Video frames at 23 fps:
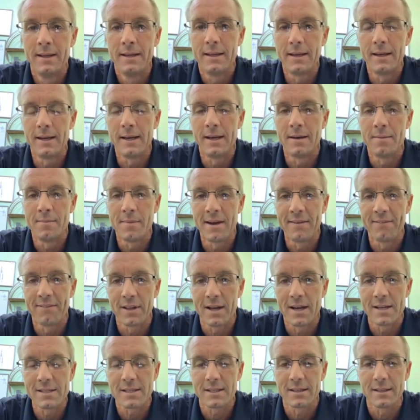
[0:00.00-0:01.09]
Um, I've
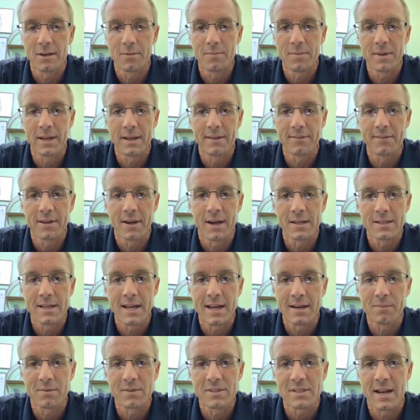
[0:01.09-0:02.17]
lost a little bit of
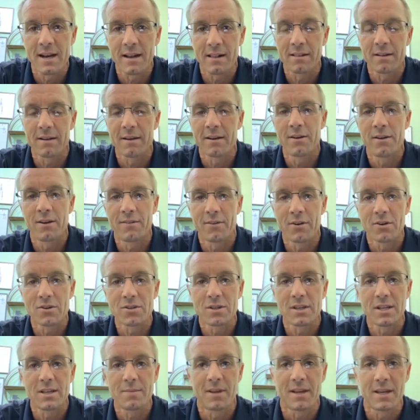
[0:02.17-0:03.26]
contact with Santa Clara
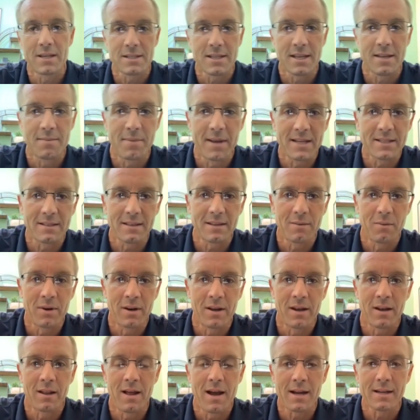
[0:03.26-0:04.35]
University because they basically went
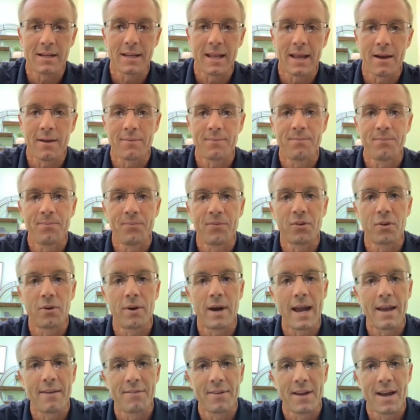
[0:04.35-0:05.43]
on lockdown. So
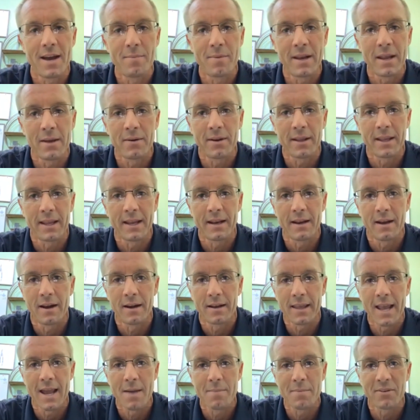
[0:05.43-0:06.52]
I have not been able to get on
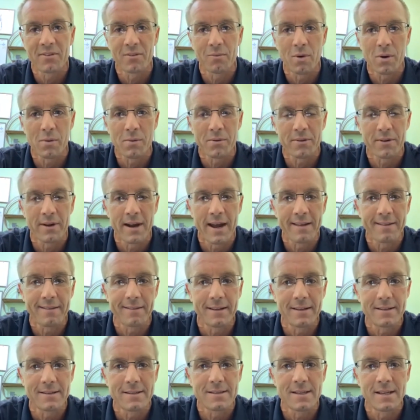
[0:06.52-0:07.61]
campus and work with their
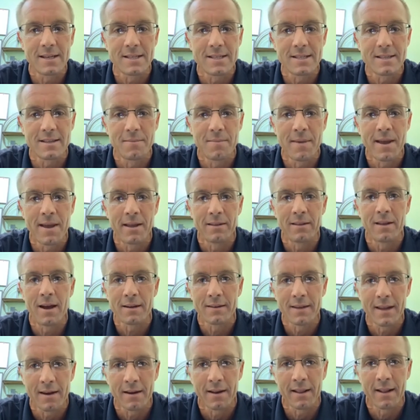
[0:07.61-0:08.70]
athletes since the
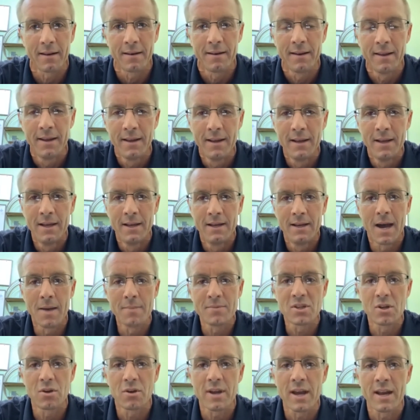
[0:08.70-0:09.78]
lockdown. And I'm
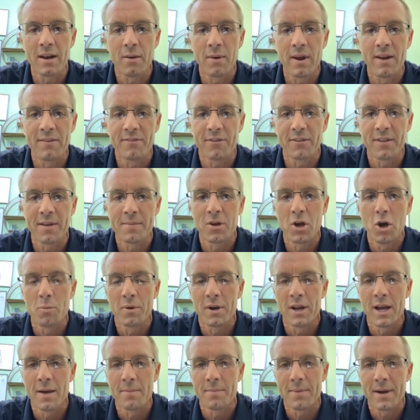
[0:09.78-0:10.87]
still kind of waiting for them to
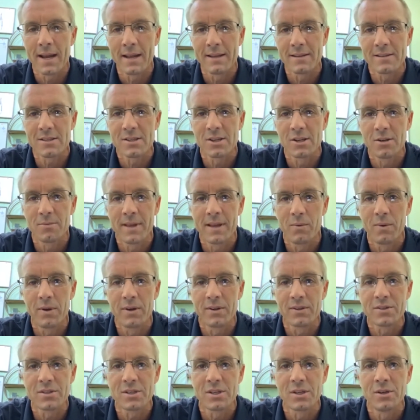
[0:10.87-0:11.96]
open up. I assume they
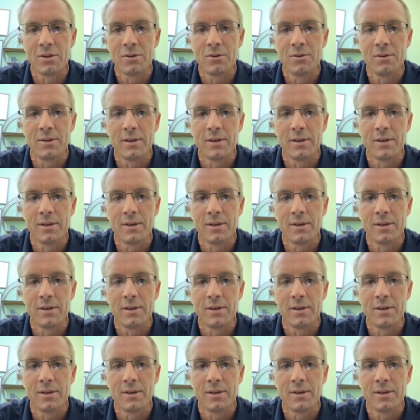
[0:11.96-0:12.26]
will soon.